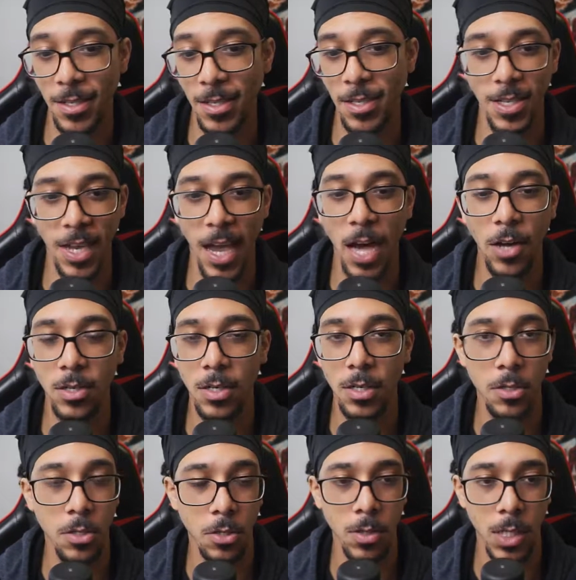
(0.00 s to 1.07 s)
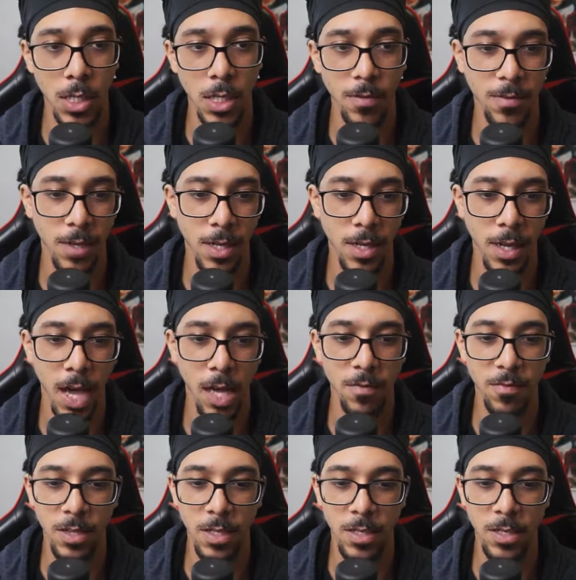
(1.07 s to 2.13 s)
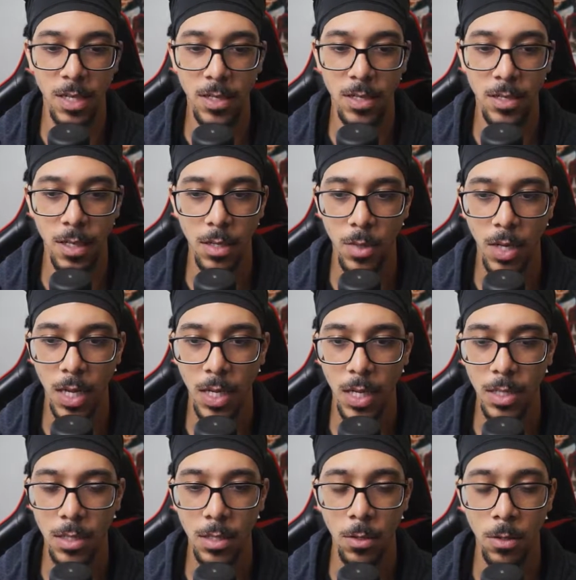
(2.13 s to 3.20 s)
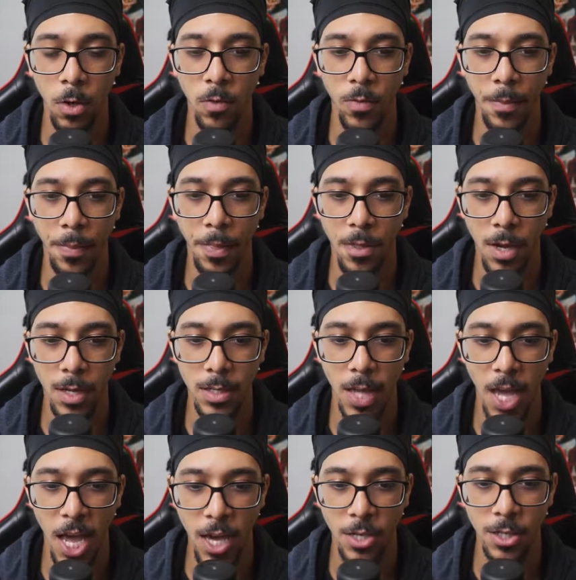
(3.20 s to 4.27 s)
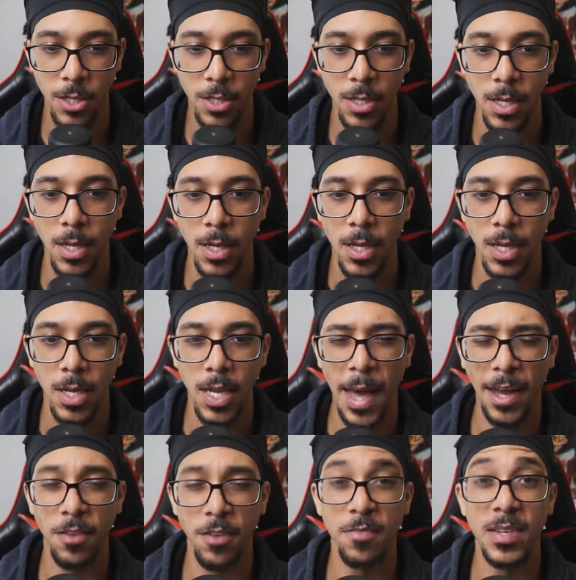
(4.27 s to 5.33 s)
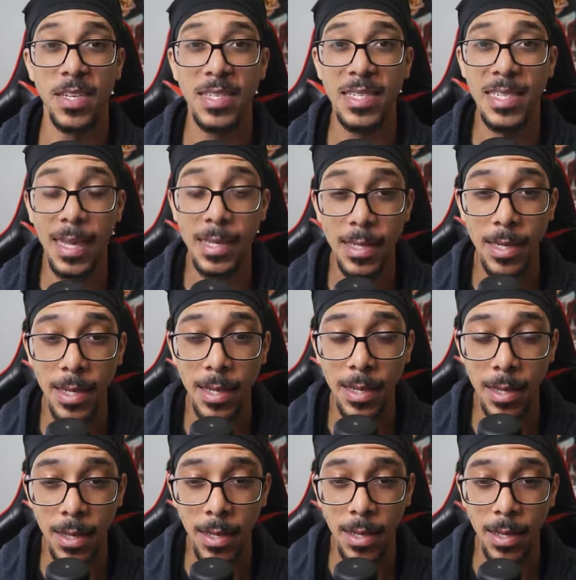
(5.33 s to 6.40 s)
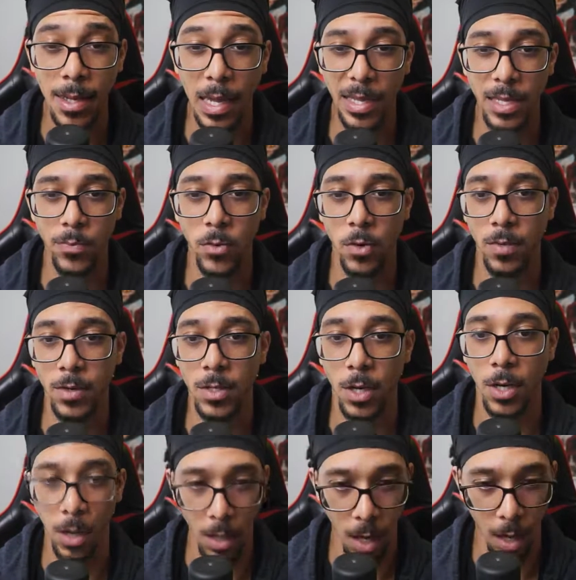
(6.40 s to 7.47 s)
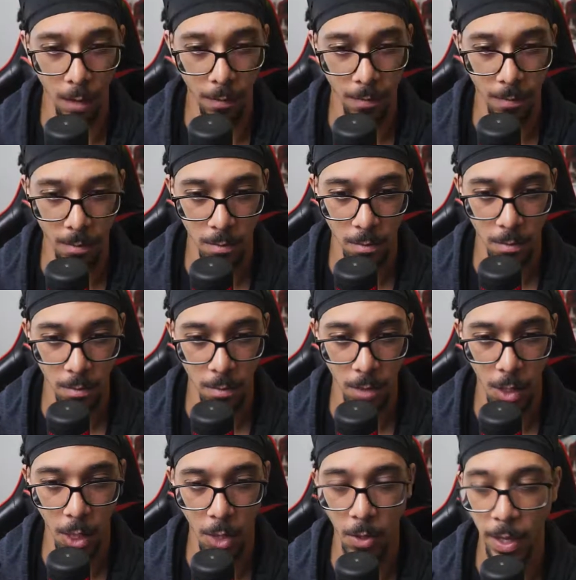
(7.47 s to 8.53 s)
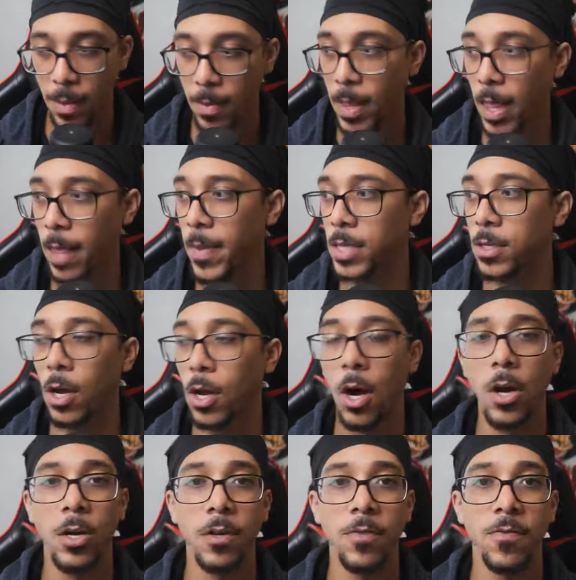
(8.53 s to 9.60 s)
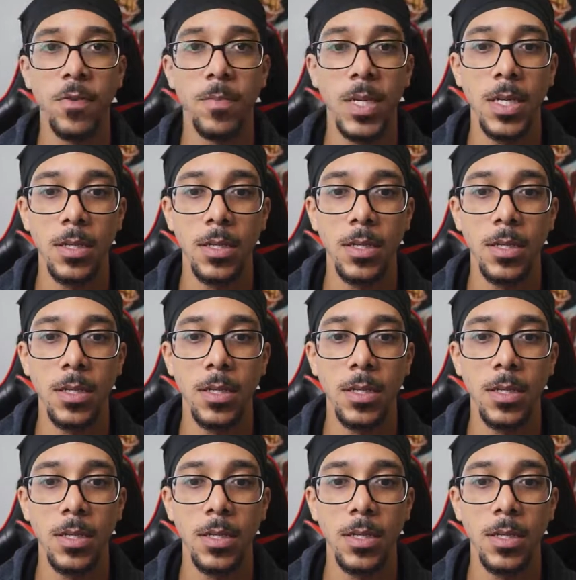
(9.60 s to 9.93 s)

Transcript: counterintuitive. Out of necessity, when I need to go from thought to action, out of necessity, it's more of a turnoff. So that makes it harder for me